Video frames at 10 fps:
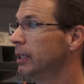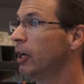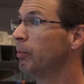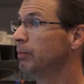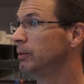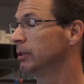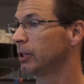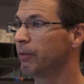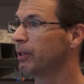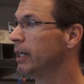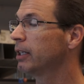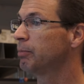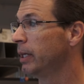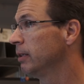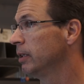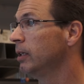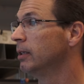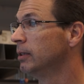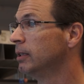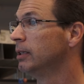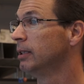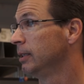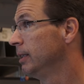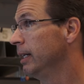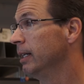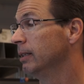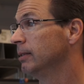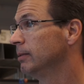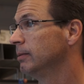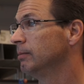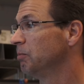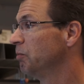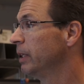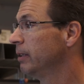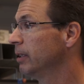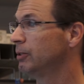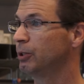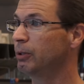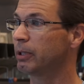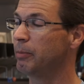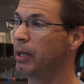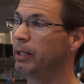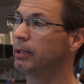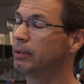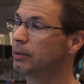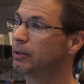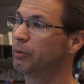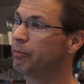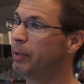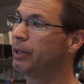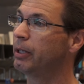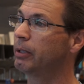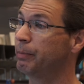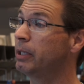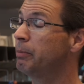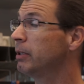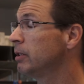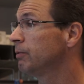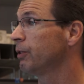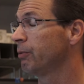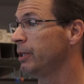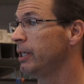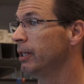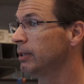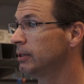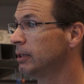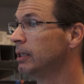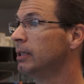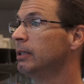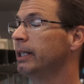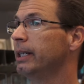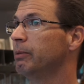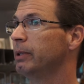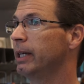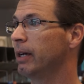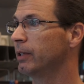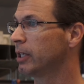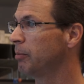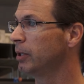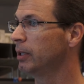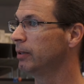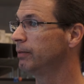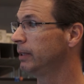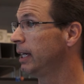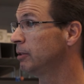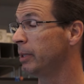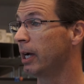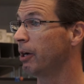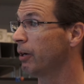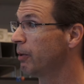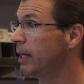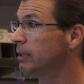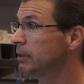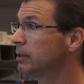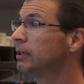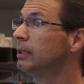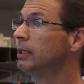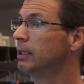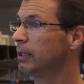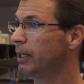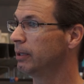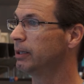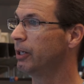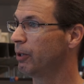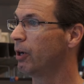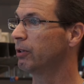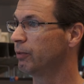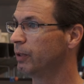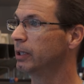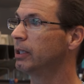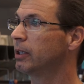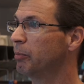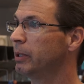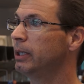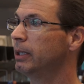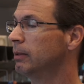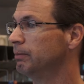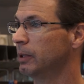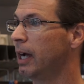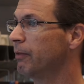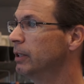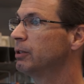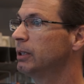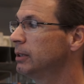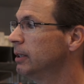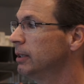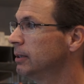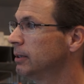help discover the next penicillin." And they said, "Sure, come on in." So we've been in business for 3 years, and we have a couple of SBIR grants that are also funding the company, and a lot of interest. And